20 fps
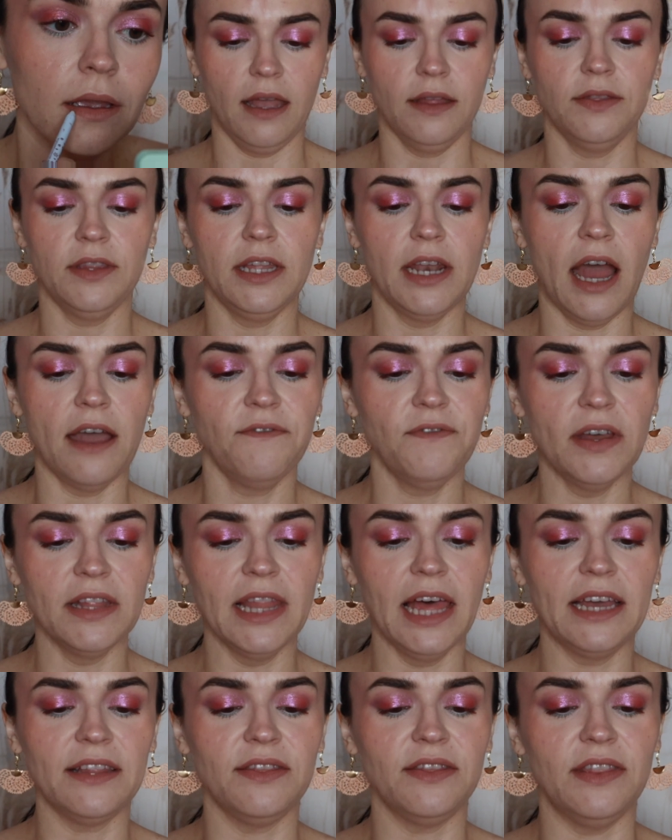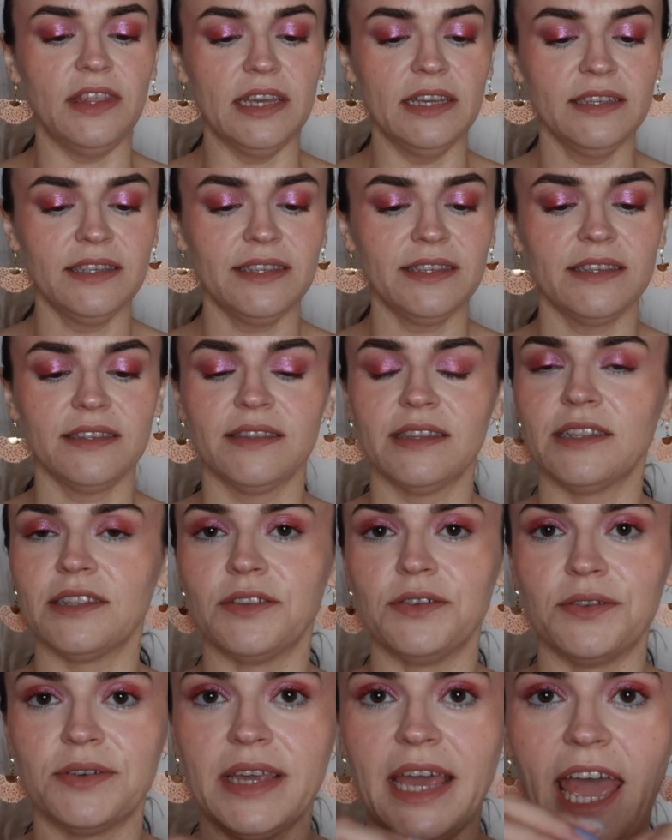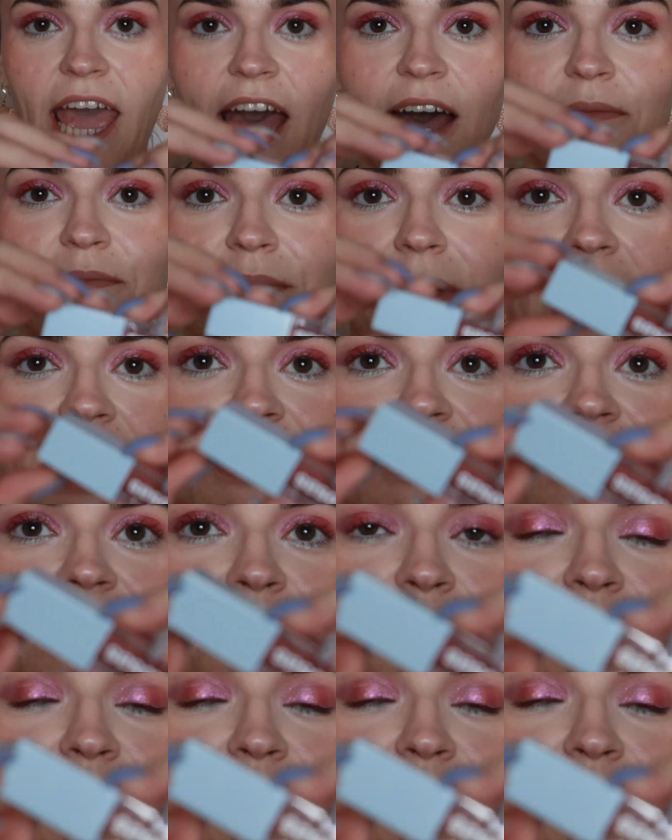And then I feel like the little cap matched the